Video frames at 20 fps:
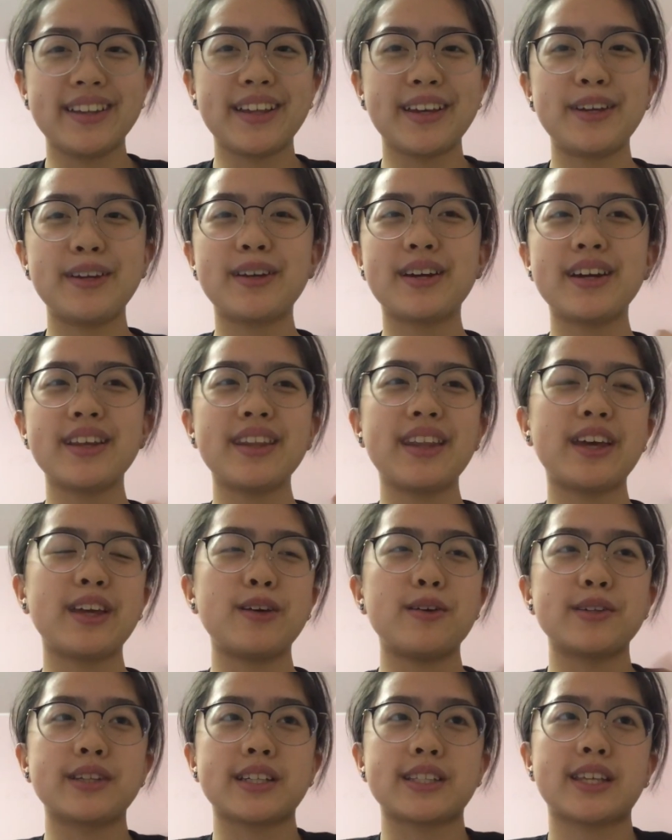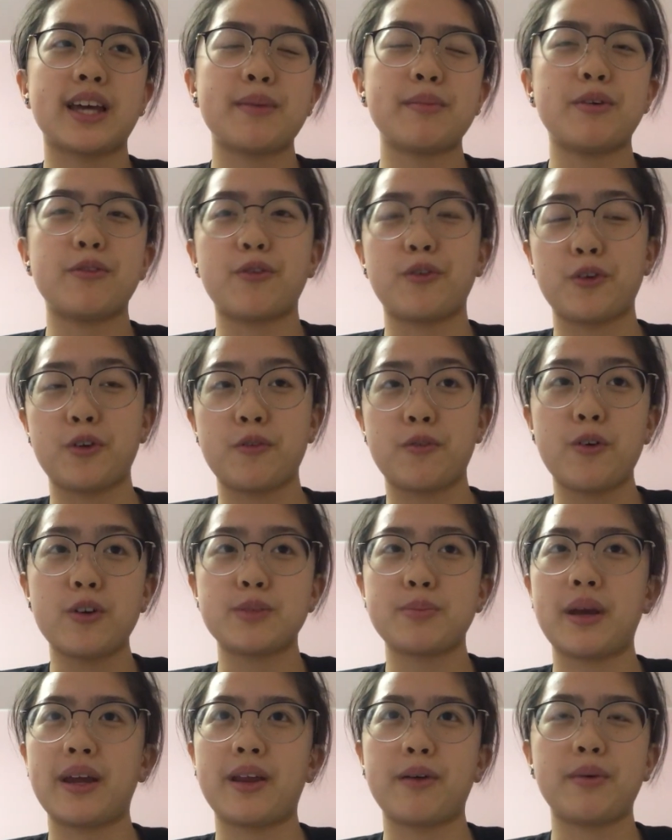Like, you could like use excitement for the
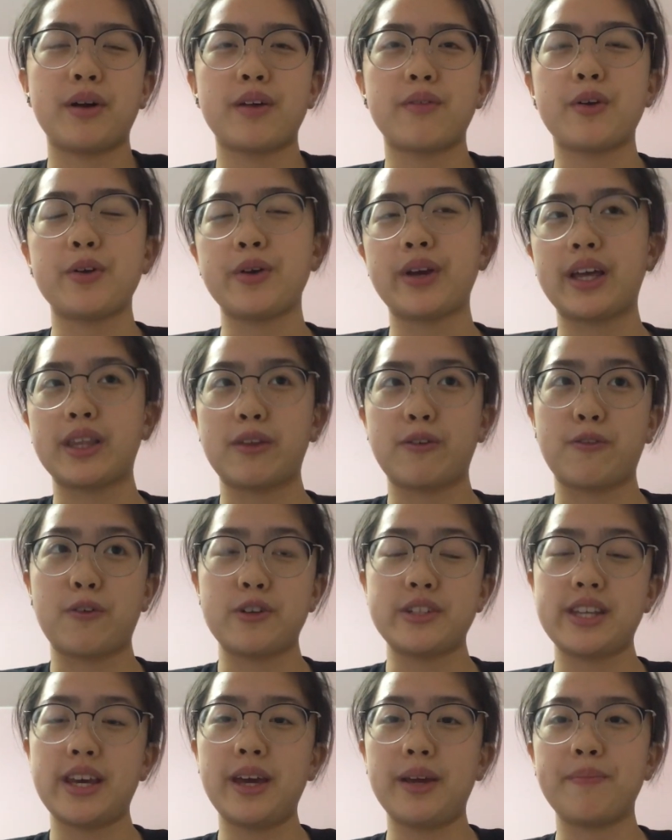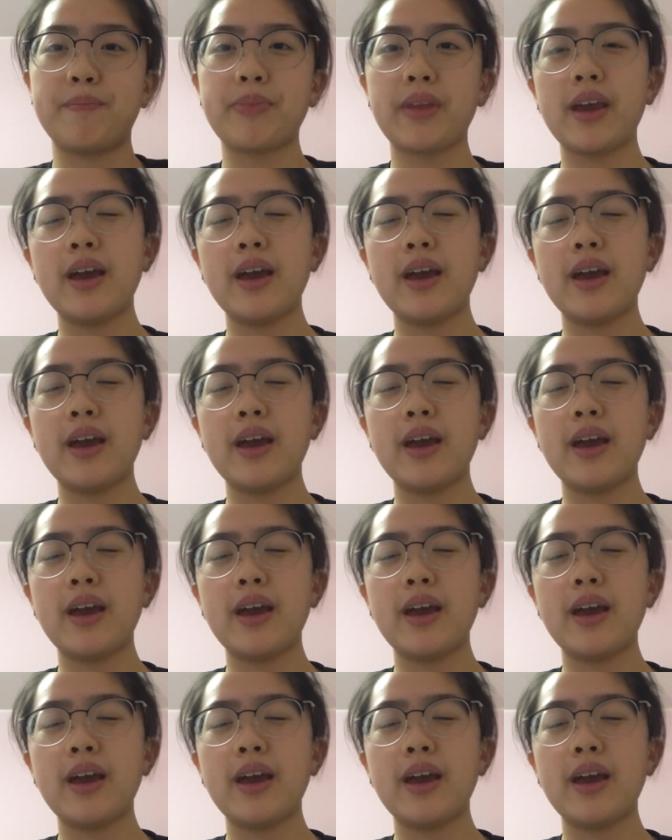first painting, whatever, you get the first hit.